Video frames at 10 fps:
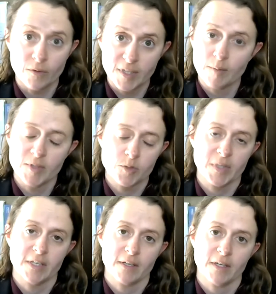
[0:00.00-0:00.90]
theme has
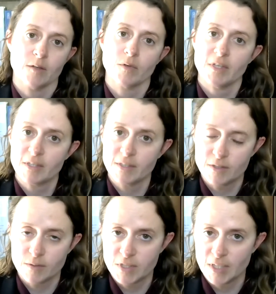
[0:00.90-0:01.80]
been a kind of reluctance
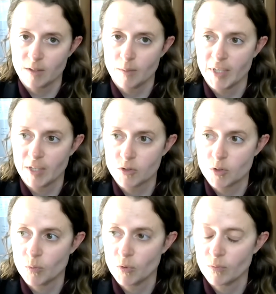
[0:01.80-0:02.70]
of state lawmakers
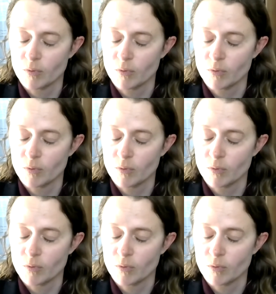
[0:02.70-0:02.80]
to move,